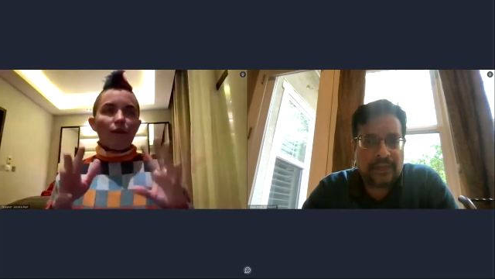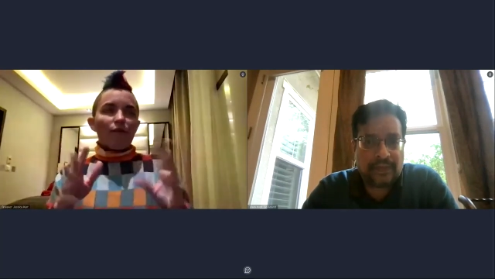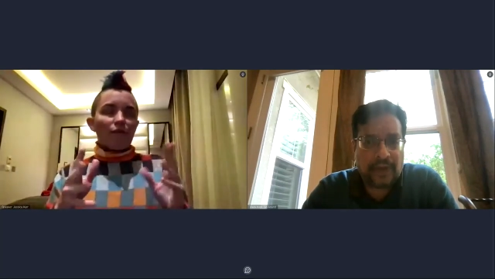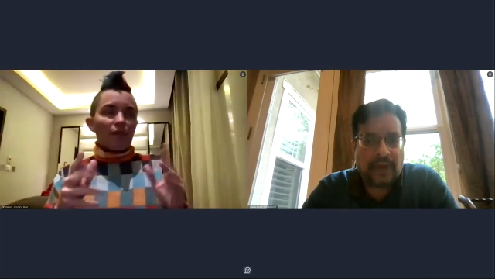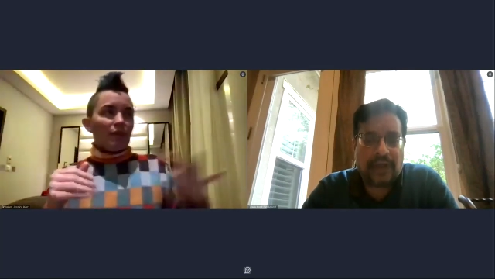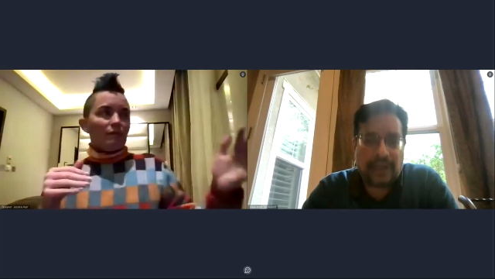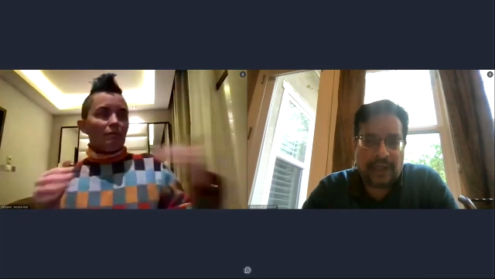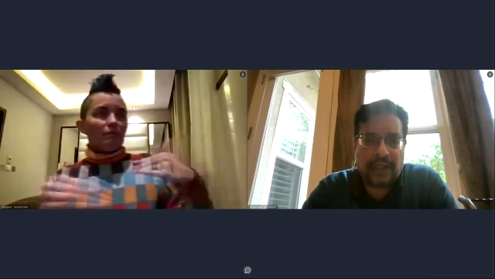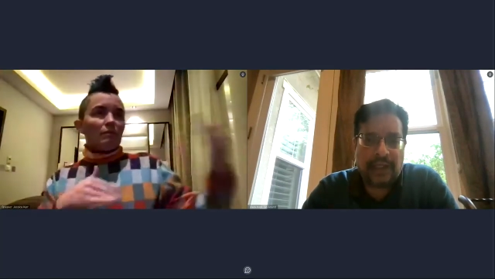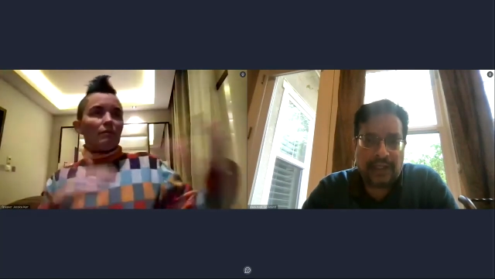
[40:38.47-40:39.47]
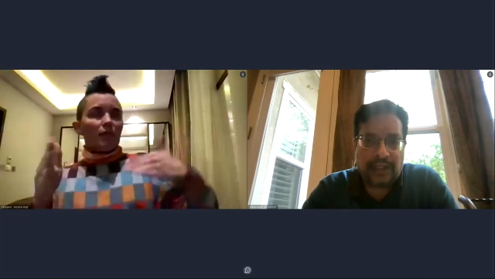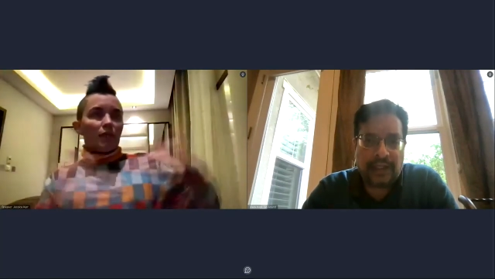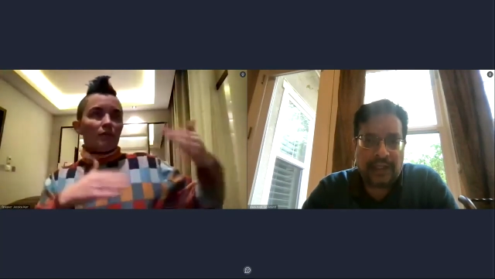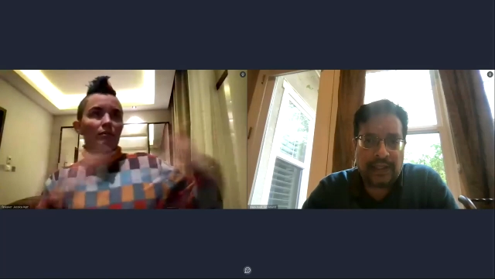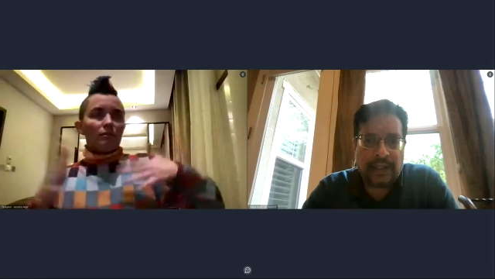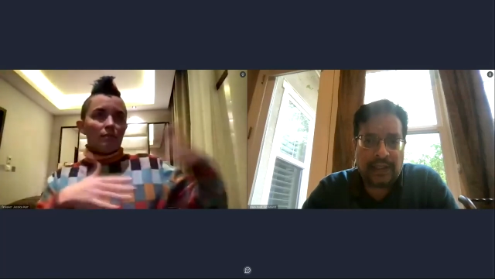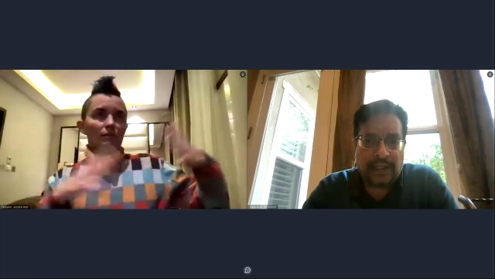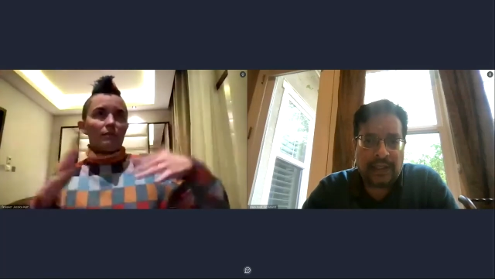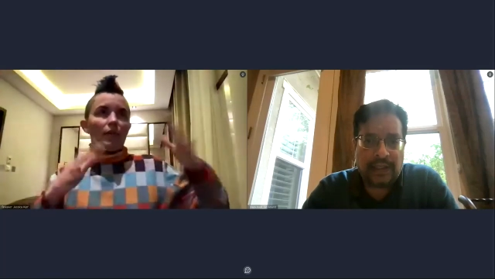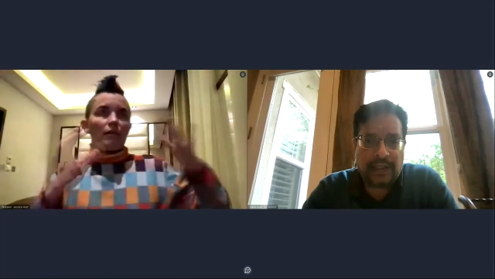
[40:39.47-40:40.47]
Speaker 1: roughly.
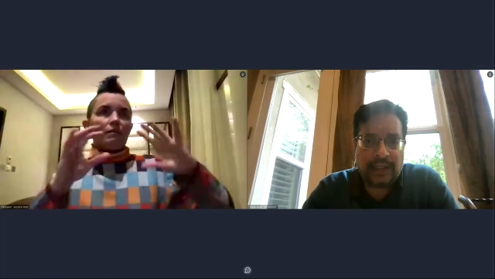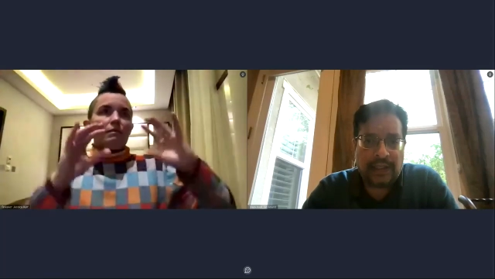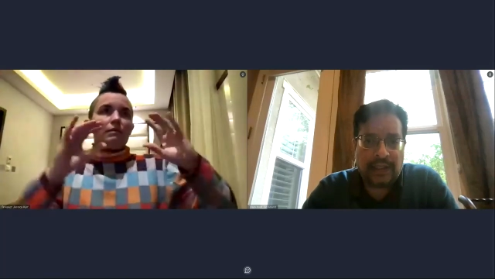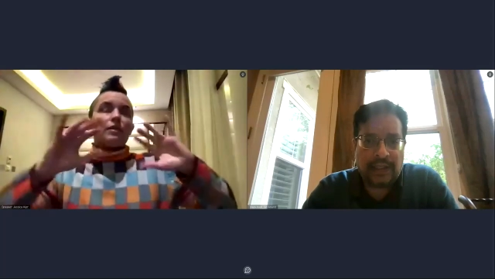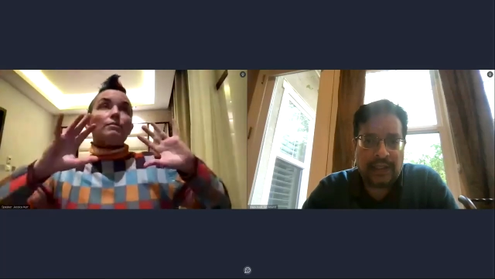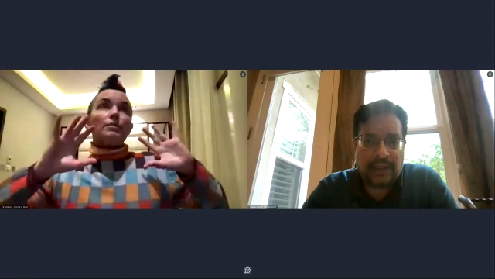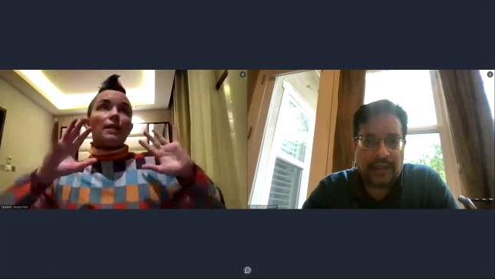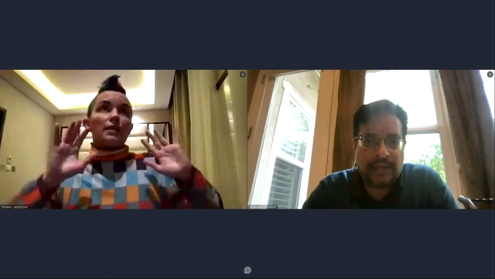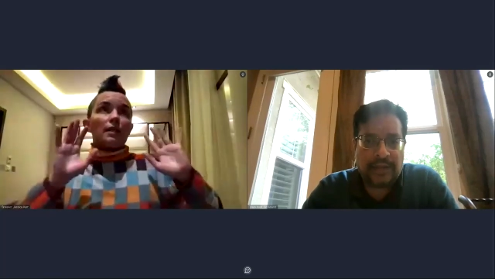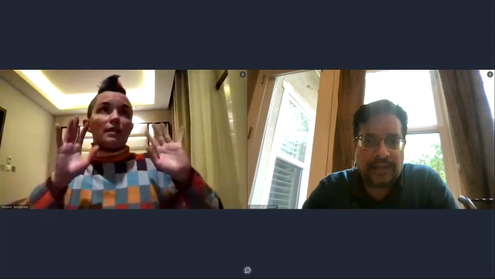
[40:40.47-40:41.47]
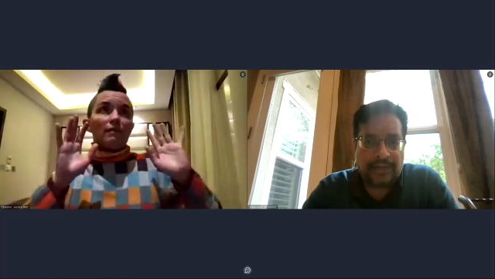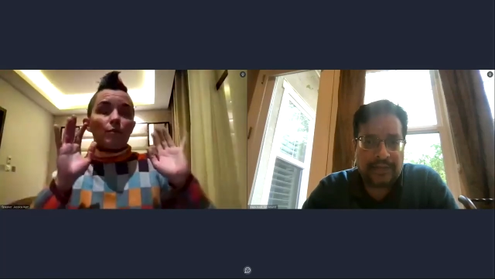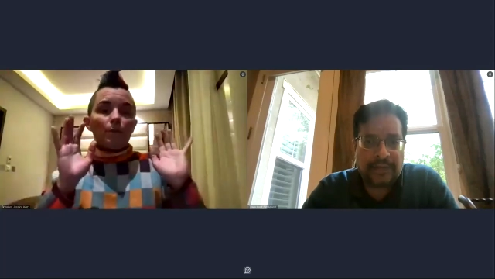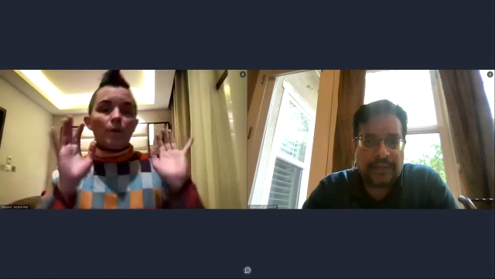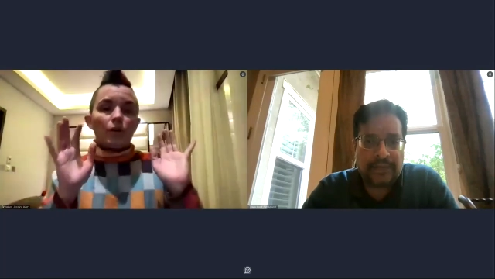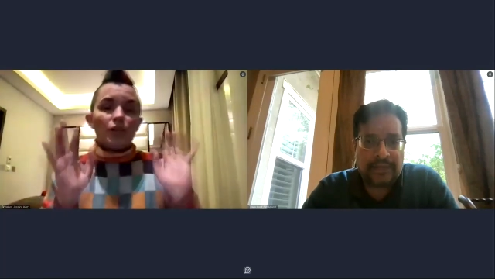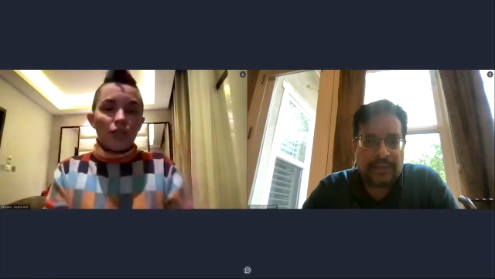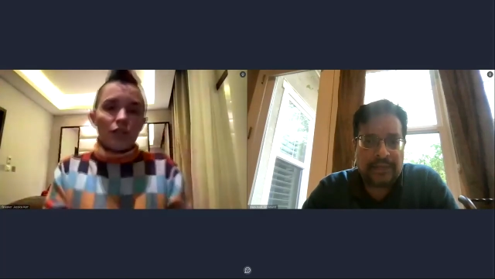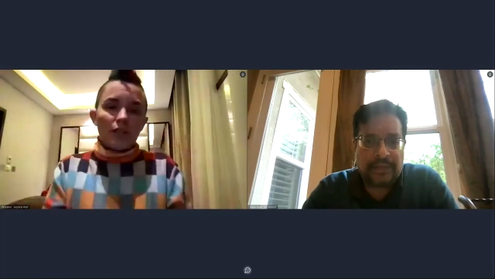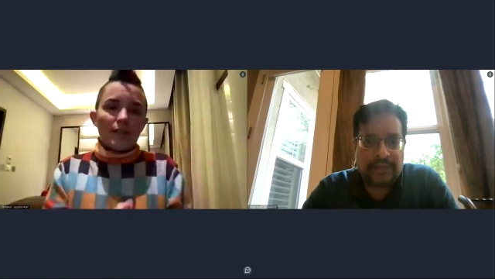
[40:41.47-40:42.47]
Um, some data sets have more
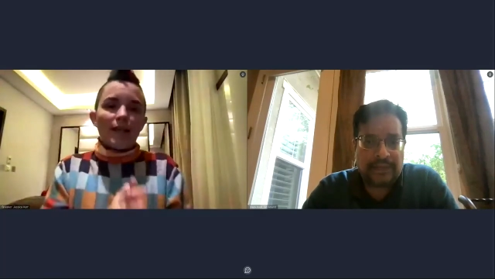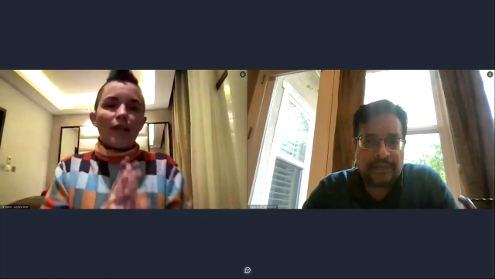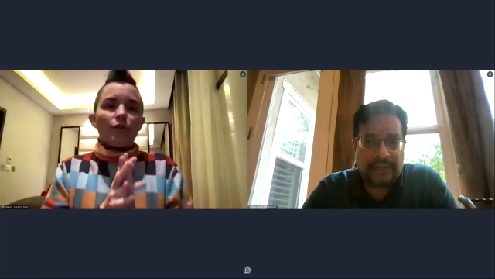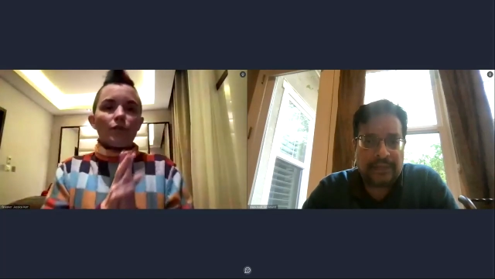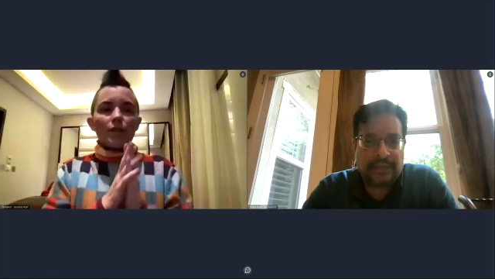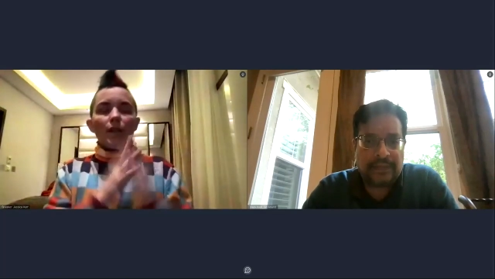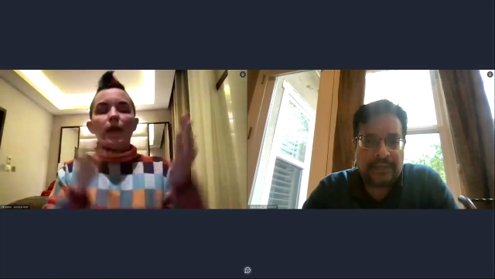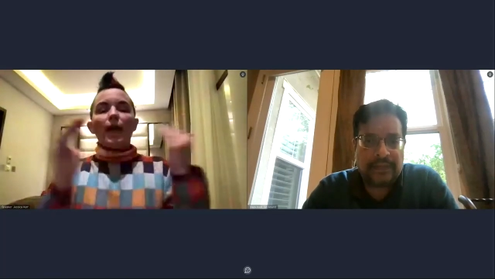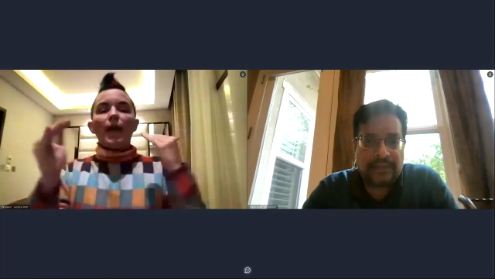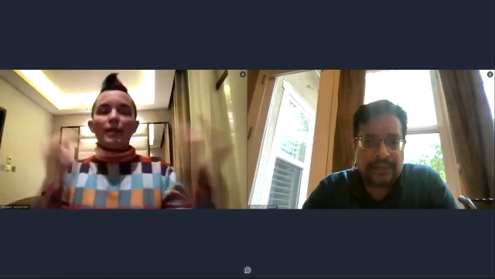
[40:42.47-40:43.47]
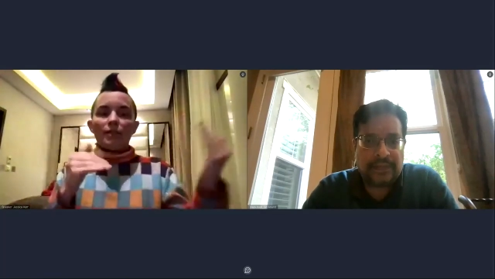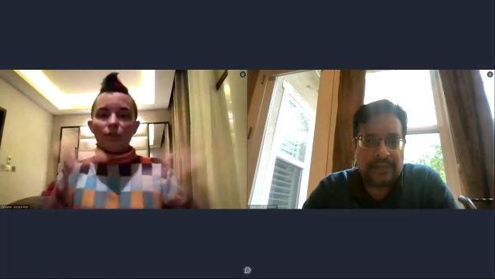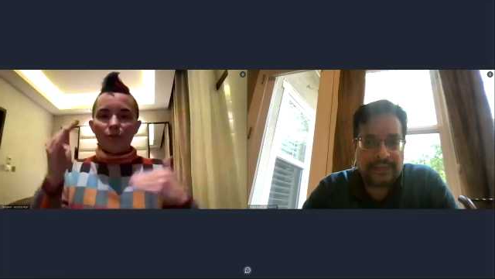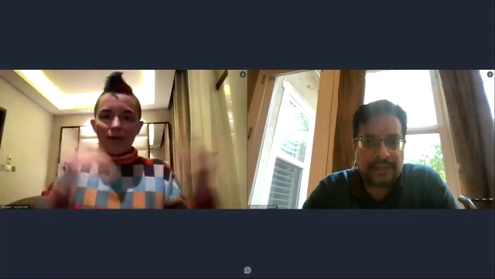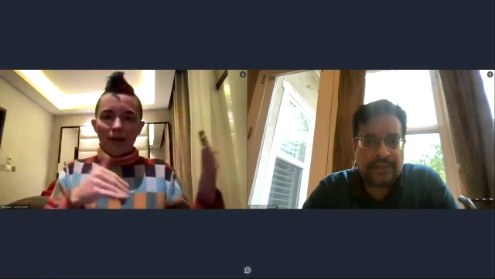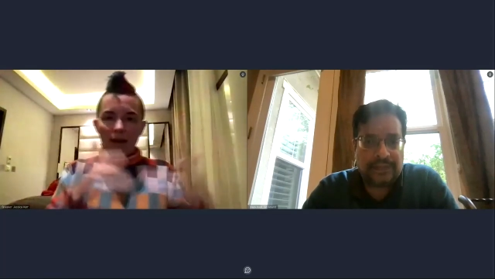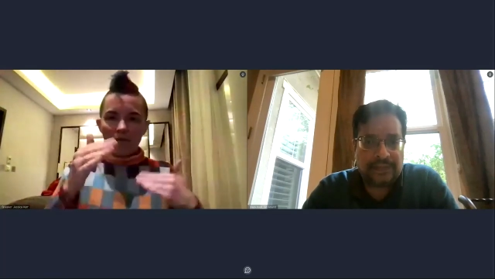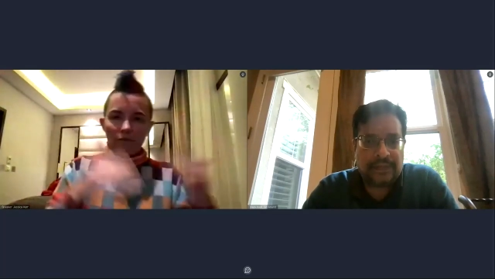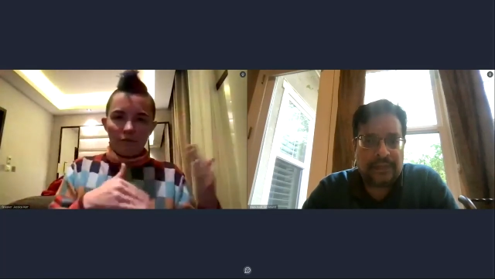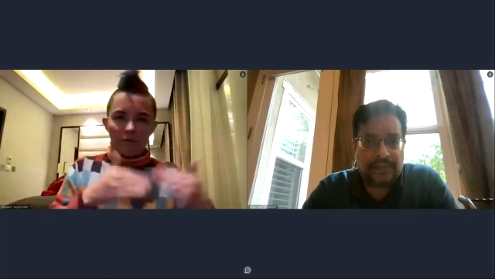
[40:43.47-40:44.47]
partitions than others. And so they'd
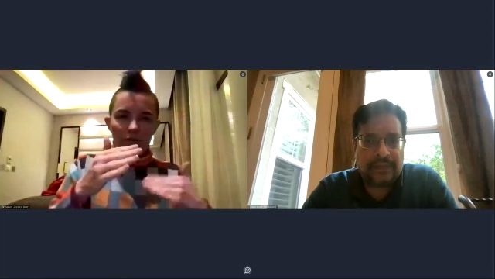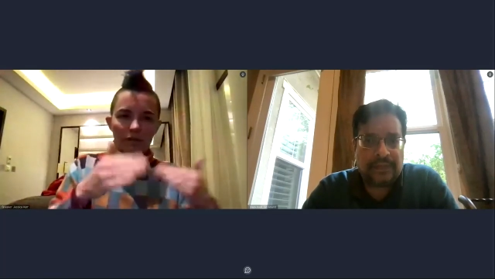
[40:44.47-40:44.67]
have